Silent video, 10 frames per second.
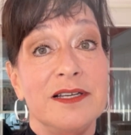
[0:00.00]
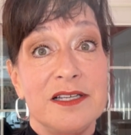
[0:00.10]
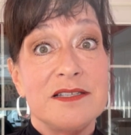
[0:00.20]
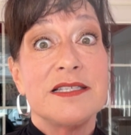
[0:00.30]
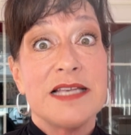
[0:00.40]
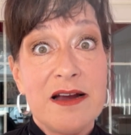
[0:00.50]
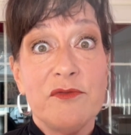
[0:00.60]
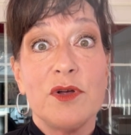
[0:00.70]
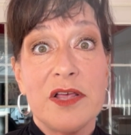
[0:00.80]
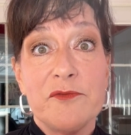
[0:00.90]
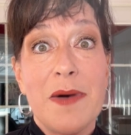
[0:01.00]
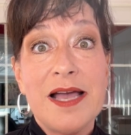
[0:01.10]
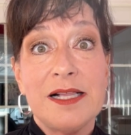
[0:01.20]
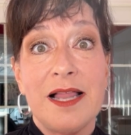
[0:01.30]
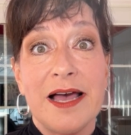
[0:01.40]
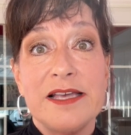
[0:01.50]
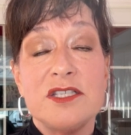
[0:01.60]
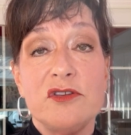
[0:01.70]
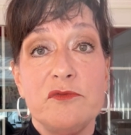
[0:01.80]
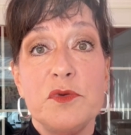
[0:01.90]
several of my clients
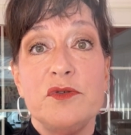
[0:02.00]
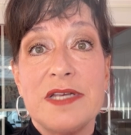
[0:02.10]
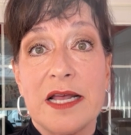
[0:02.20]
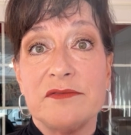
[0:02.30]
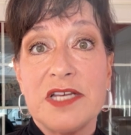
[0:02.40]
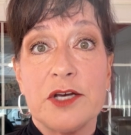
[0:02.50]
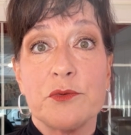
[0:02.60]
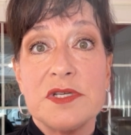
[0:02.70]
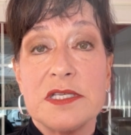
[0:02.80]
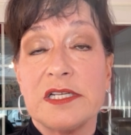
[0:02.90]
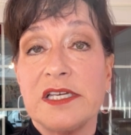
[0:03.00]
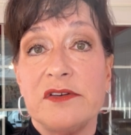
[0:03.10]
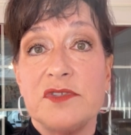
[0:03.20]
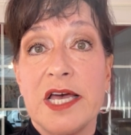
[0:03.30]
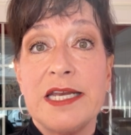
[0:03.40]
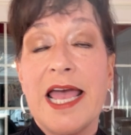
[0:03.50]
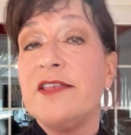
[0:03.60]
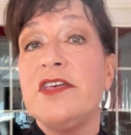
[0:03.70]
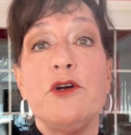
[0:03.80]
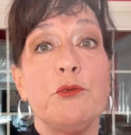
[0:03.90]
who've moved out of town recently have done,
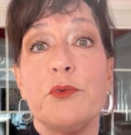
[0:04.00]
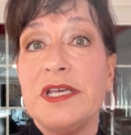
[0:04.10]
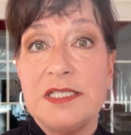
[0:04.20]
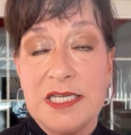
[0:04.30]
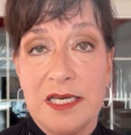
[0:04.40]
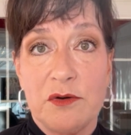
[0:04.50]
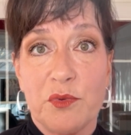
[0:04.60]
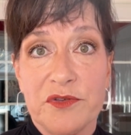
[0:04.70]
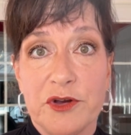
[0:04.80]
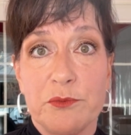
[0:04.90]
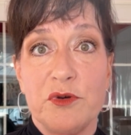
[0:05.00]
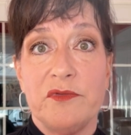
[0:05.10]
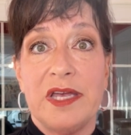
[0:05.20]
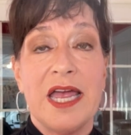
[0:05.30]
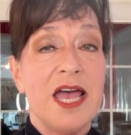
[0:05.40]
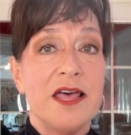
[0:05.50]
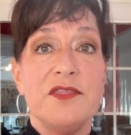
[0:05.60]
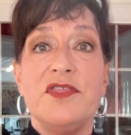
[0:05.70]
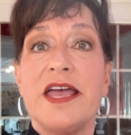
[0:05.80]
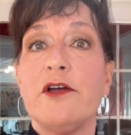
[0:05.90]
and they're renting where they're moving.
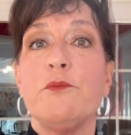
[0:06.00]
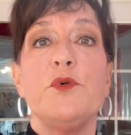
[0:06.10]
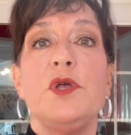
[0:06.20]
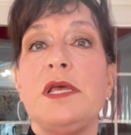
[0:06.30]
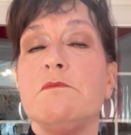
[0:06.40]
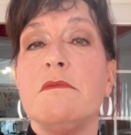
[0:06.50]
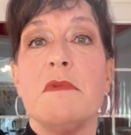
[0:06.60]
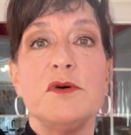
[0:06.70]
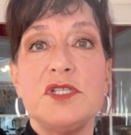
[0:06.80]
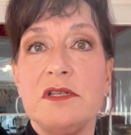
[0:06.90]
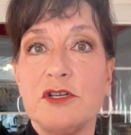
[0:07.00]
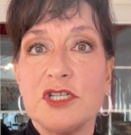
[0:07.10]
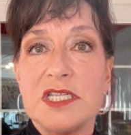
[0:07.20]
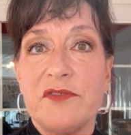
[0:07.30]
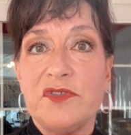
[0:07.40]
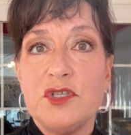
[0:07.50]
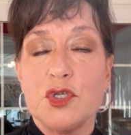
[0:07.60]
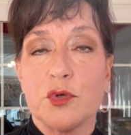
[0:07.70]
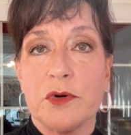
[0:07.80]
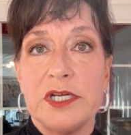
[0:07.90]
They're putting most of their stuff in
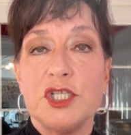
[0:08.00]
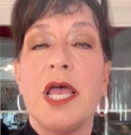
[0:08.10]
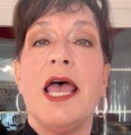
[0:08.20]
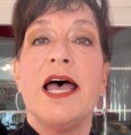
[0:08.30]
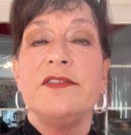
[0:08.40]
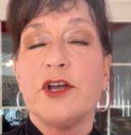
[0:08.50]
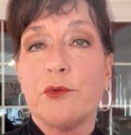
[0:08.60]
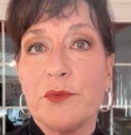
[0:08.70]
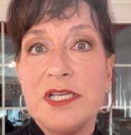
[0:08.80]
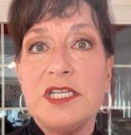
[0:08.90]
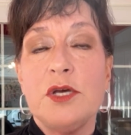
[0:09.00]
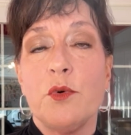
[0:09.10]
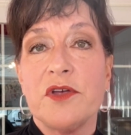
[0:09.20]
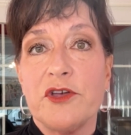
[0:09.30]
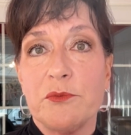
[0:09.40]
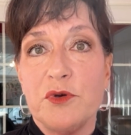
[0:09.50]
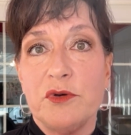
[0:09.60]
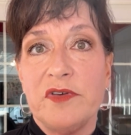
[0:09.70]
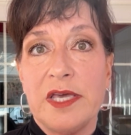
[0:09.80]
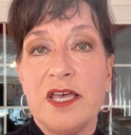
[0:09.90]
storage, and they're renting where they're
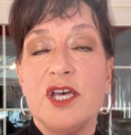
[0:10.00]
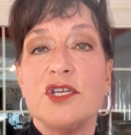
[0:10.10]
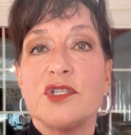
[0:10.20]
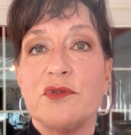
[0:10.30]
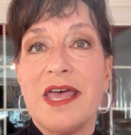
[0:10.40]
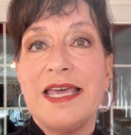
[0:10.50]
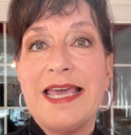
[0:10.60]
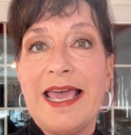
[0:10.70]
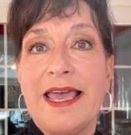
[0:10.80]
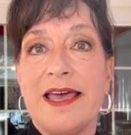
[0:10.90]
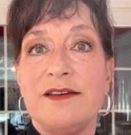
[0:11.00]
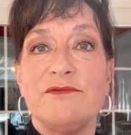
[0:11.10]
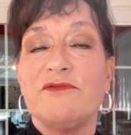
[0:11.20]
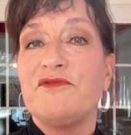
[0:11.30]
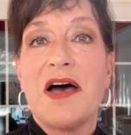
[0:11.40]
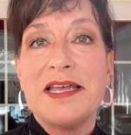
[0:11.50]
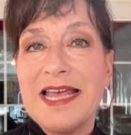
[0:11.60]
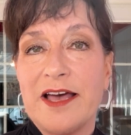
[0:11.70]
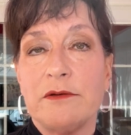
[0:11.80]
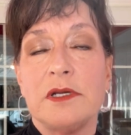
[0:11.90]
moving so they can find
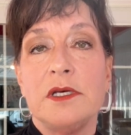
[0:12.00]
out